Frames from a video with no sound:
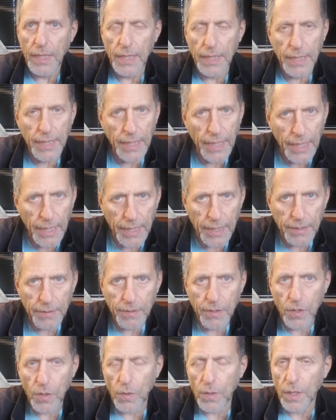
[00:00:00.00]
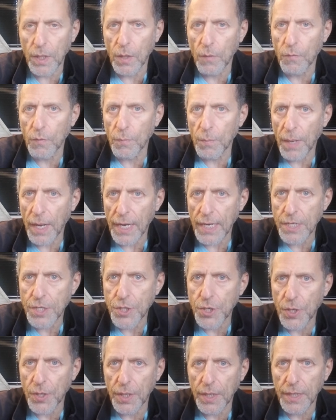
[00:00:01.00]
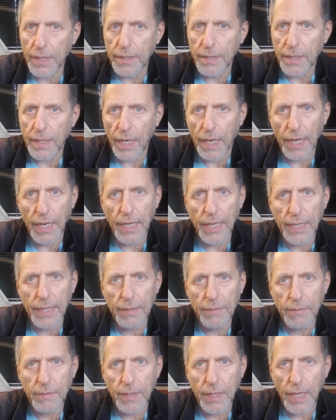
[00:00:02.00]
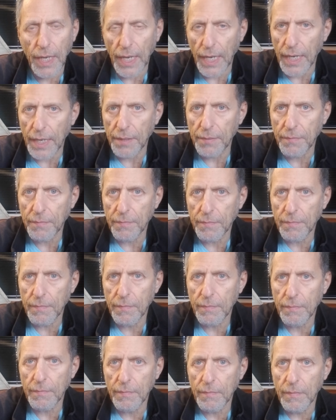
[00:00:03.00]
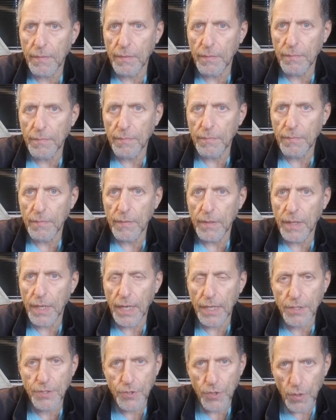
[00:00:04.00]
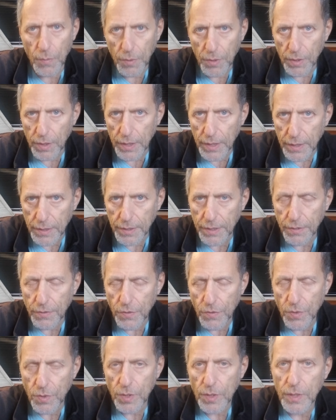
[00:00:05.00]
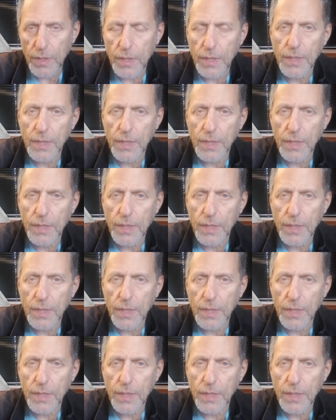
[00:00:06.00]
Again, going over my journey, I had a terminal illness.